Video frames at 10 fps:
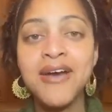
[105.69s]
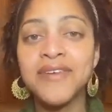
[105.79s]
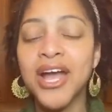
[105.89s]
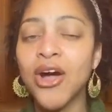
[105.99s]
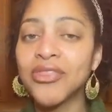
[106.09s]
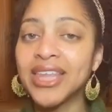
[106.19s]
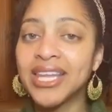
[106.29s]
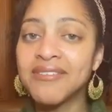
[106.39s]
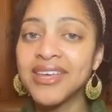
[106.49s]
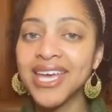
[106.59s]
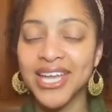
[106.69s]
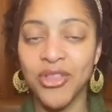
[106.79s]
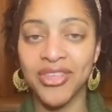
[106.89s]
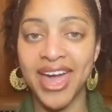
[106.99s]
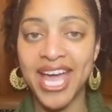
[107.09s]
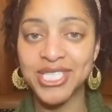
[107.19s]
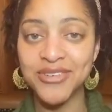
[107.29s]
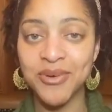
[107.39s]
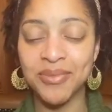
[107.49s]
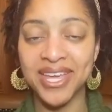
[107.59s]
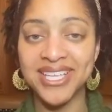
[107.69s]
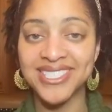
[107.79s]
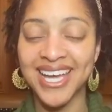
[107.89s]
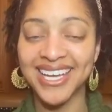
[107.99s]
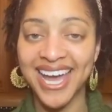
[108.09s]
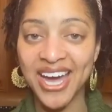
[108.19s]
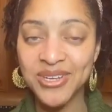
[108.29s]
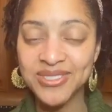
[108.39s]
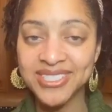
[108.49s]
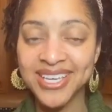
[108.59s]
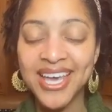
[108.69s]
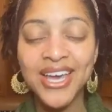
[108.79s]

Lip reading: for healthy living and healthy aging from the inside out.